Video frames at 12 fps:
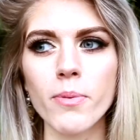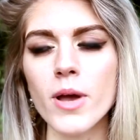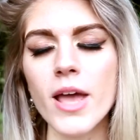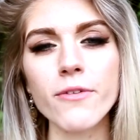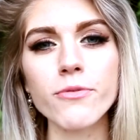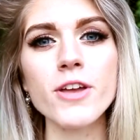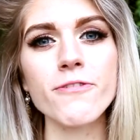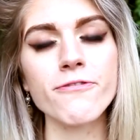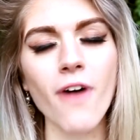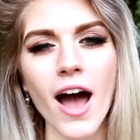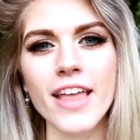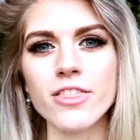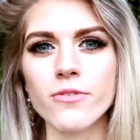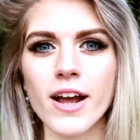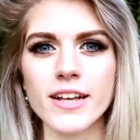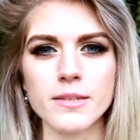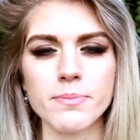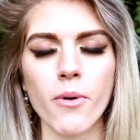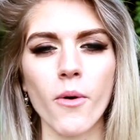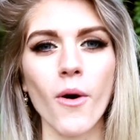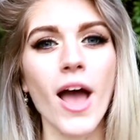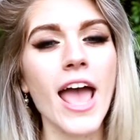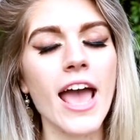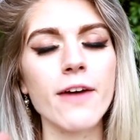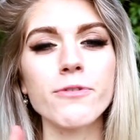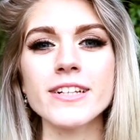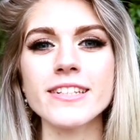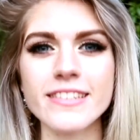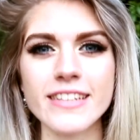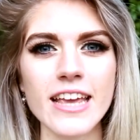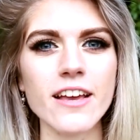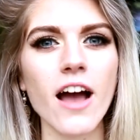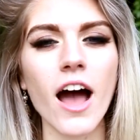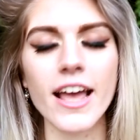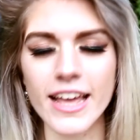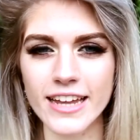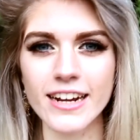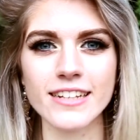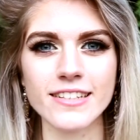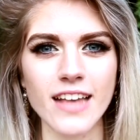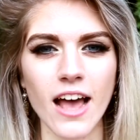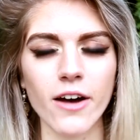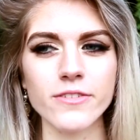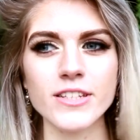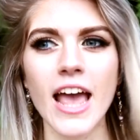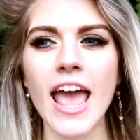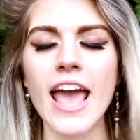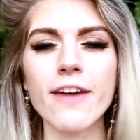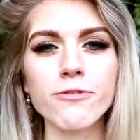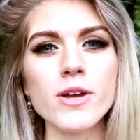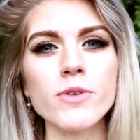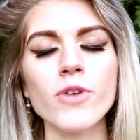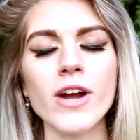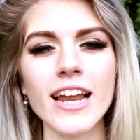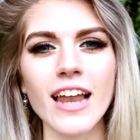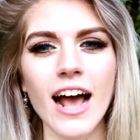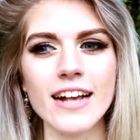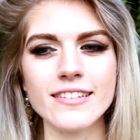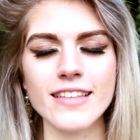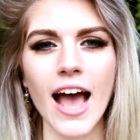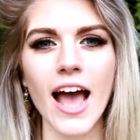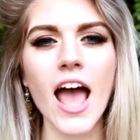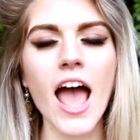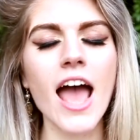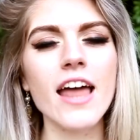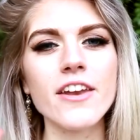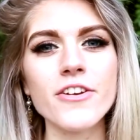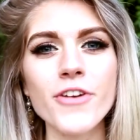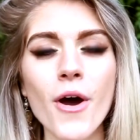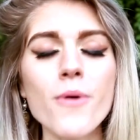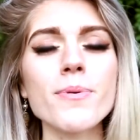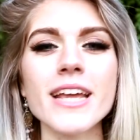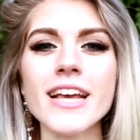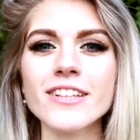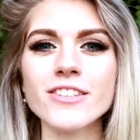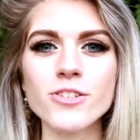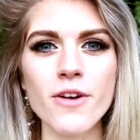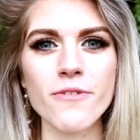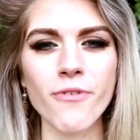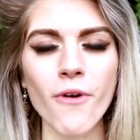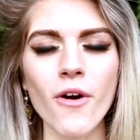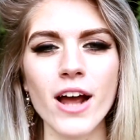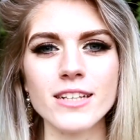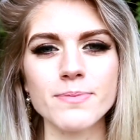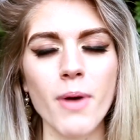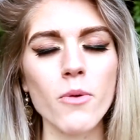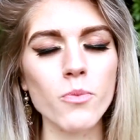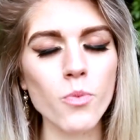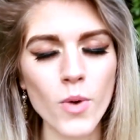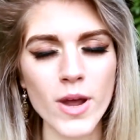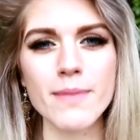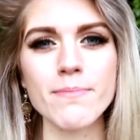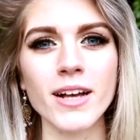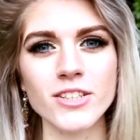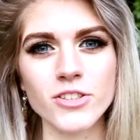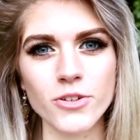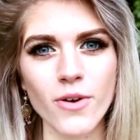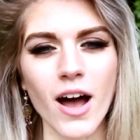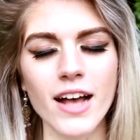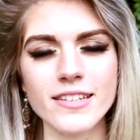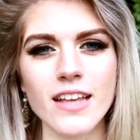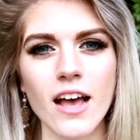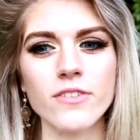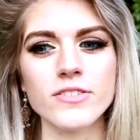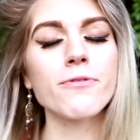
But if we find the right support, if we seek it ourselves, if we realize that nobody can do it for us, but we must do it ourselves.